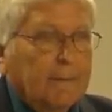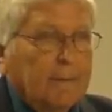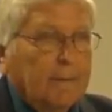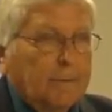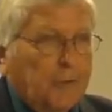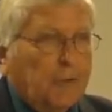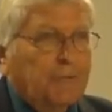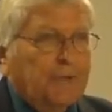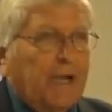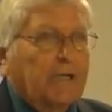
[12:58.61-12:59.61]
The truth
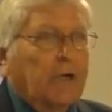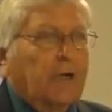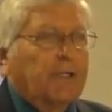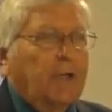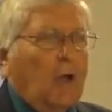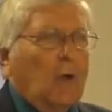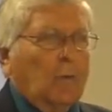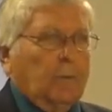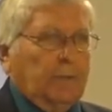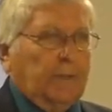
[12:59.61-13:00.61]
stands on its
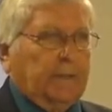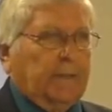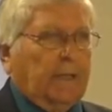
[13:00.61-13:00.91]
own, does it